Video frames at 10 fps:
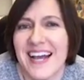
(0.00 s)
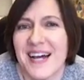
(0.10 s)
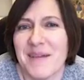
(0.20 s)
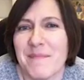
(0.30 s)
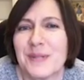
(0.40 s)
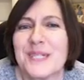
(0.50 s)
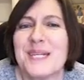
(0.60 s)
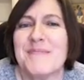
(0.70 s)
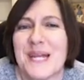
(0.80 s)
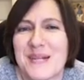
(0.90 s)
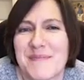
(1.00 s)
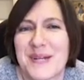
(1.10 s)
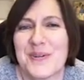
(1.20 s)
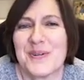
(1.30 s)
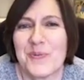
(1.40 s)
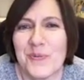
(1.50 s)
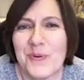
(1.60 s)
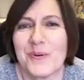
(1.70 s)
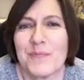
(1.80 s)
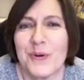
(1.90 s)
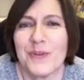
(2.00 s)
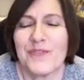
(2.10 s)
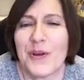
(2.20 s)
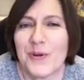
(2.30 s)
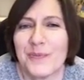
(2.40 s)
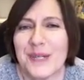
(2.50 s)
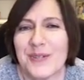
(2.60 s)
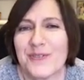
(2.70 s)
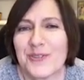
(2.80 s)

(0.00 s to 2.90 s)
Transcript: Melty peanut butter in a warm bowl of oatmeal,